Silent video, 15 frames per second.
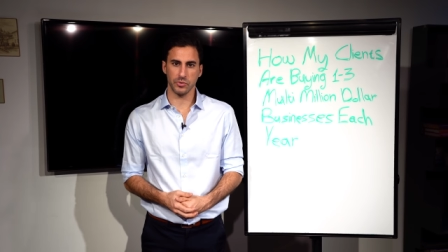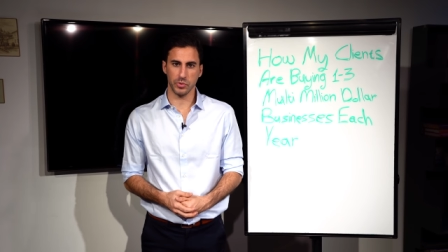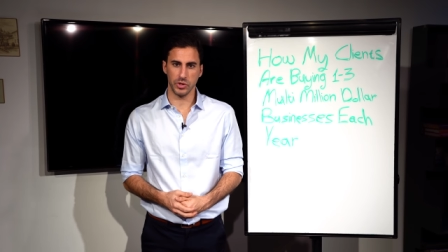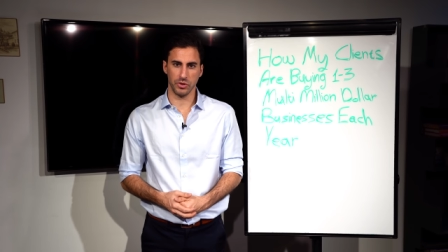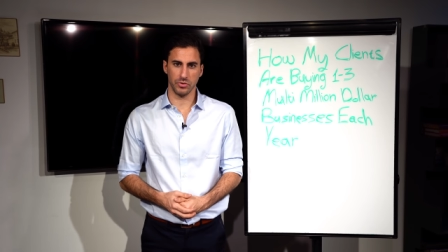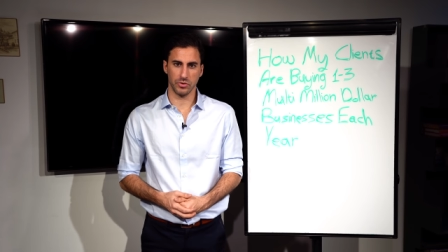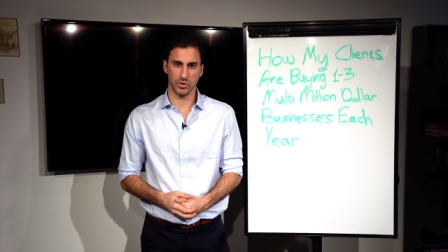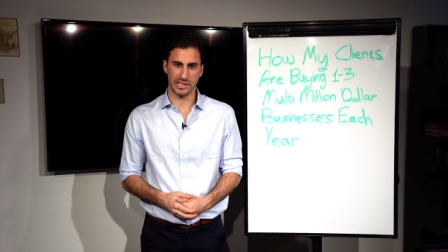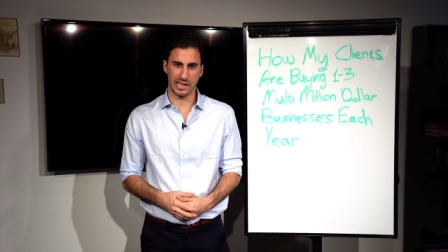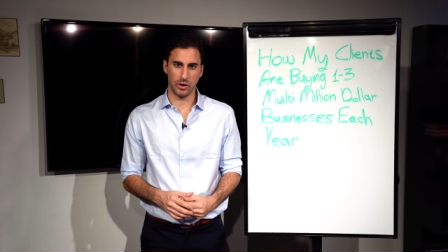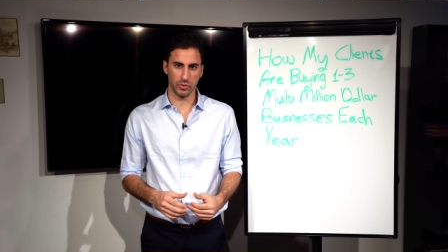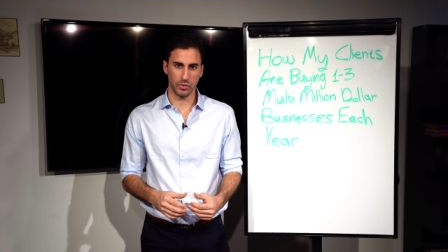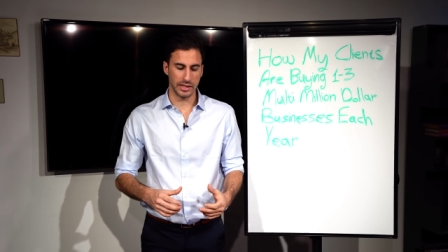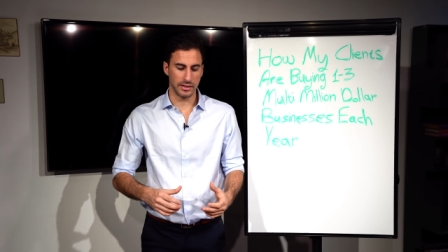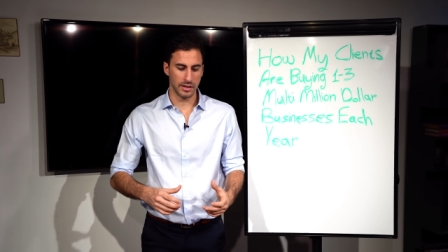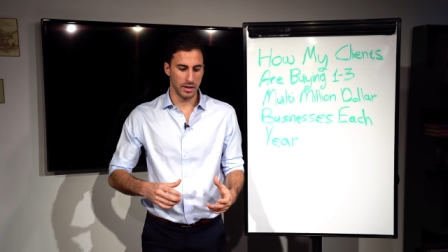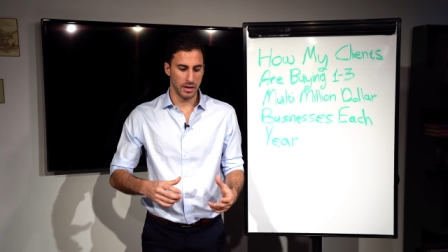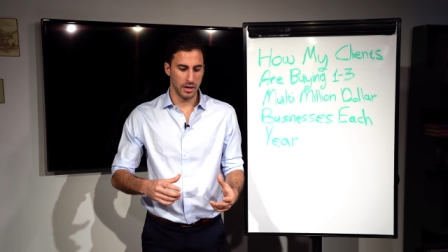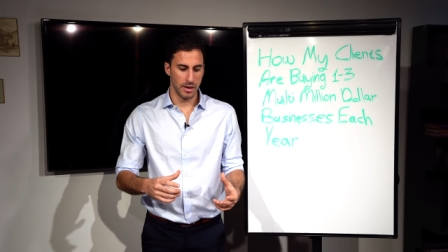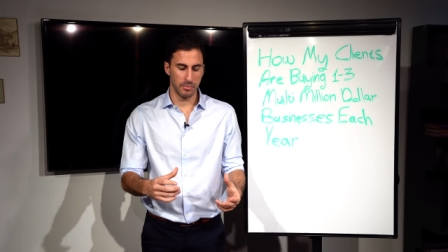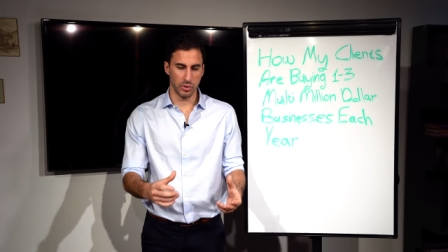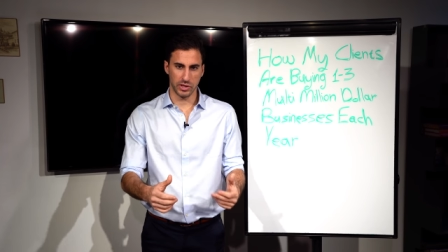Yes, we do, because I know
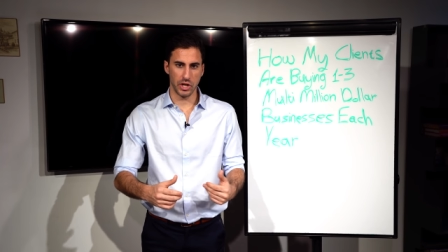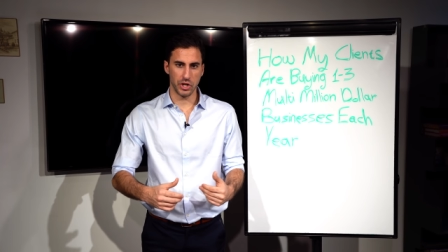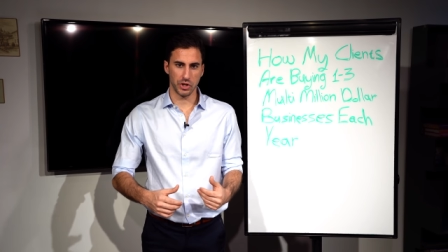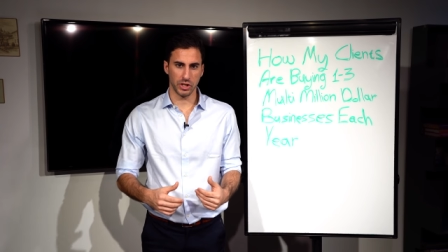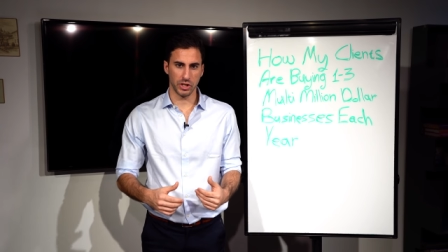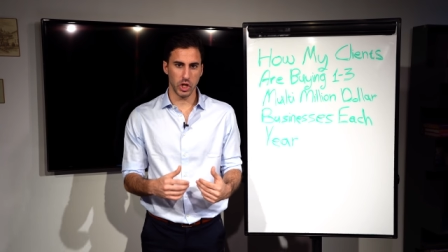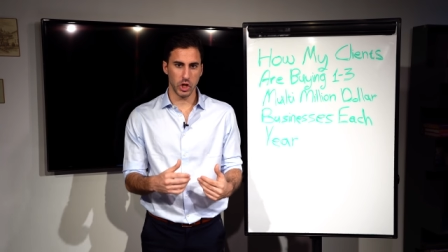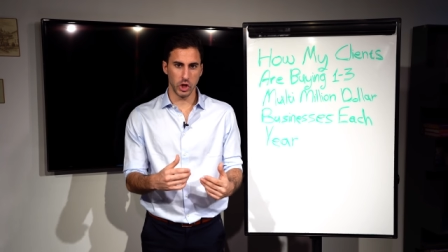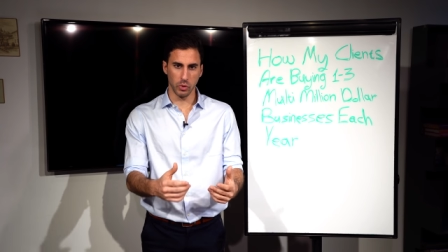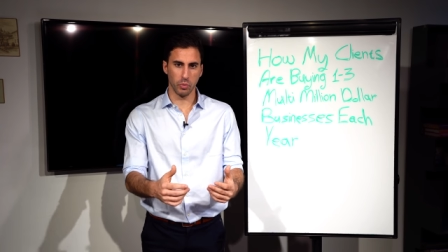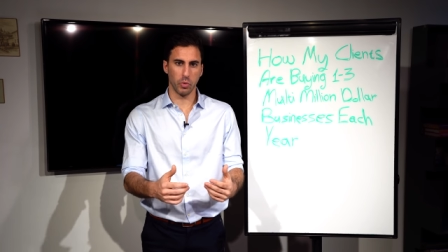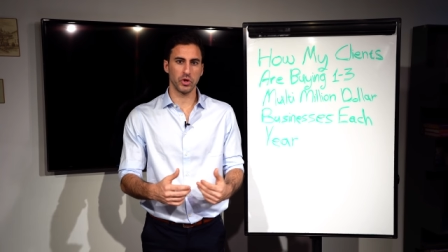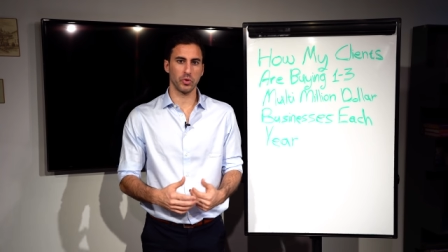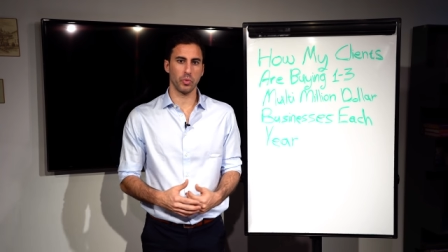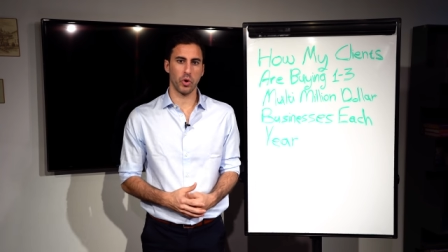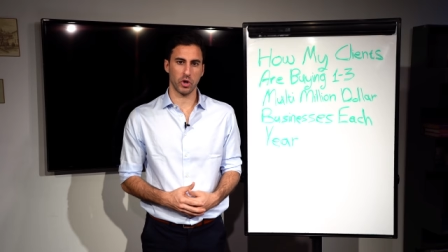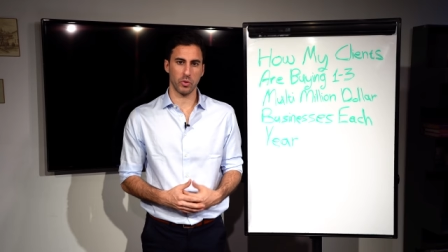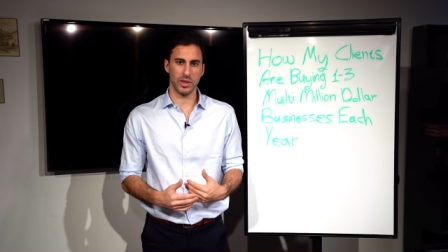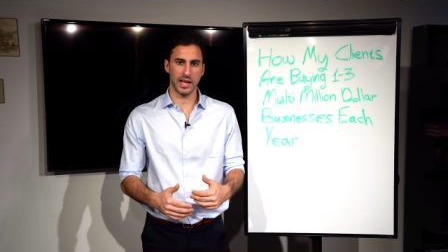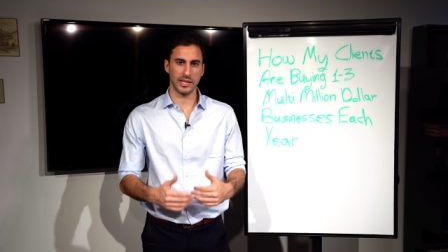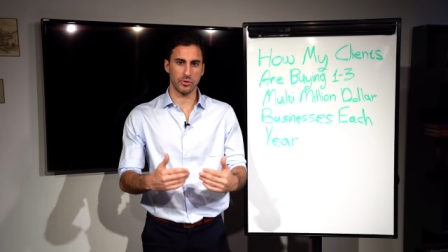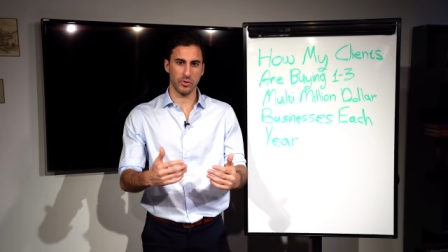that potentially you will want to
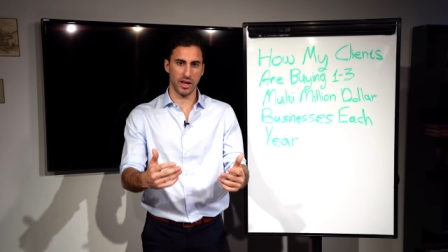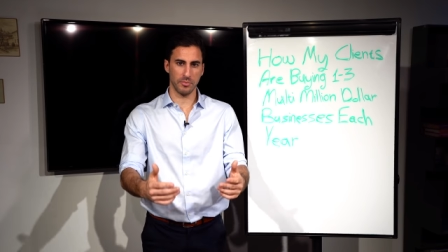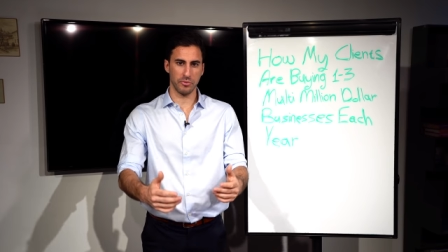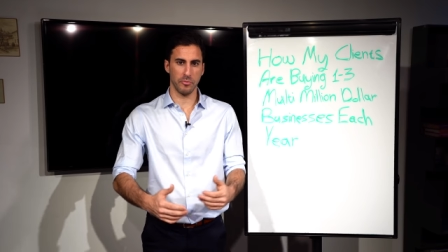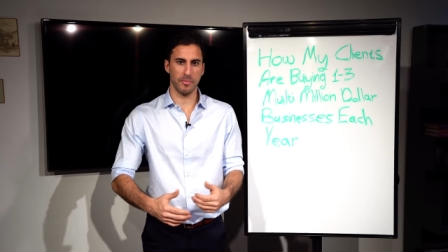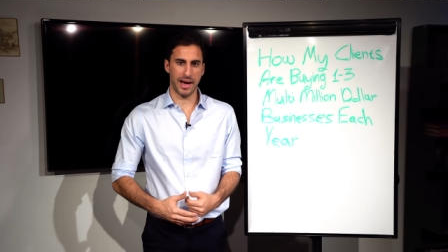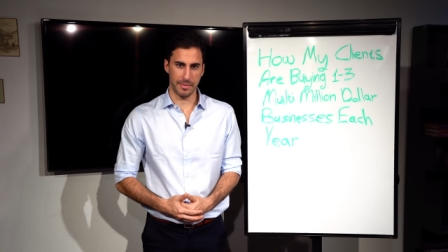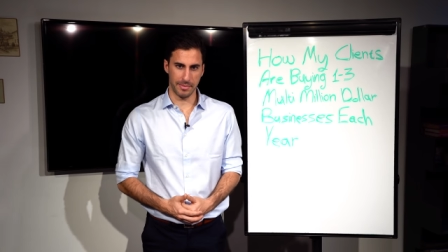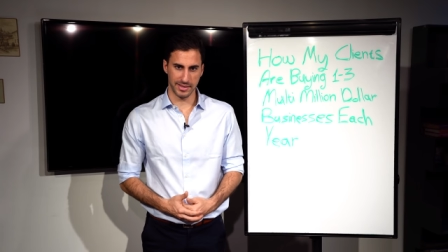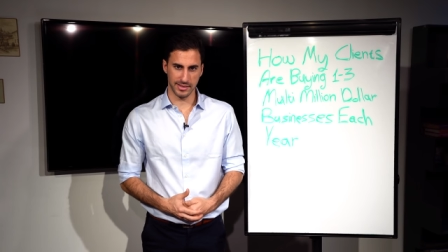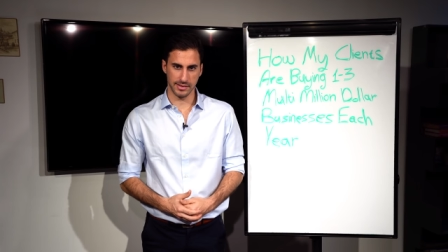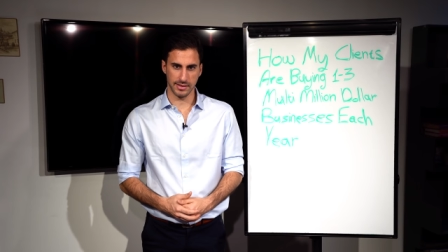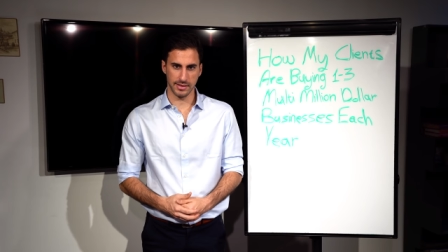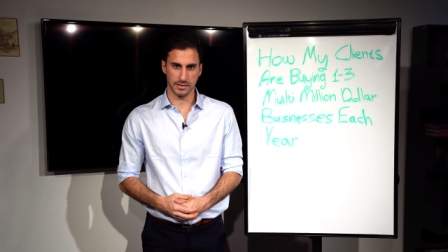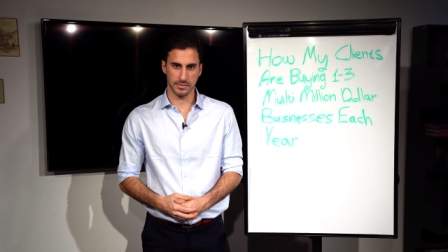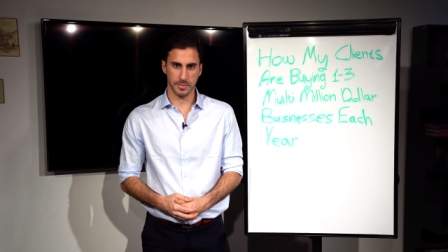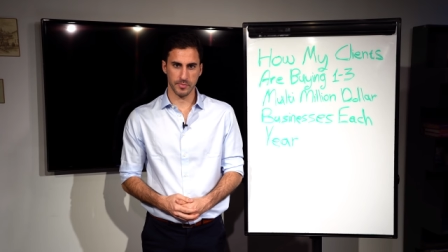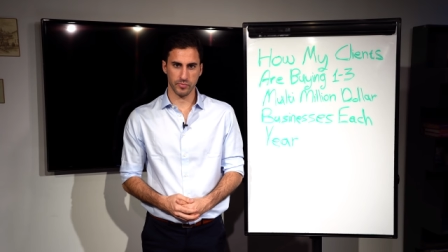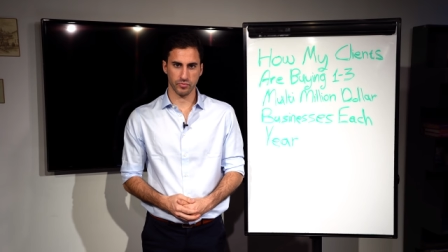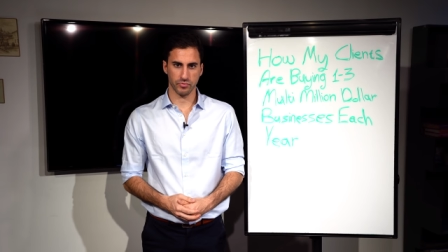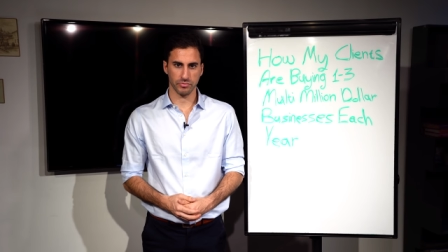work with us to help you buy businesses.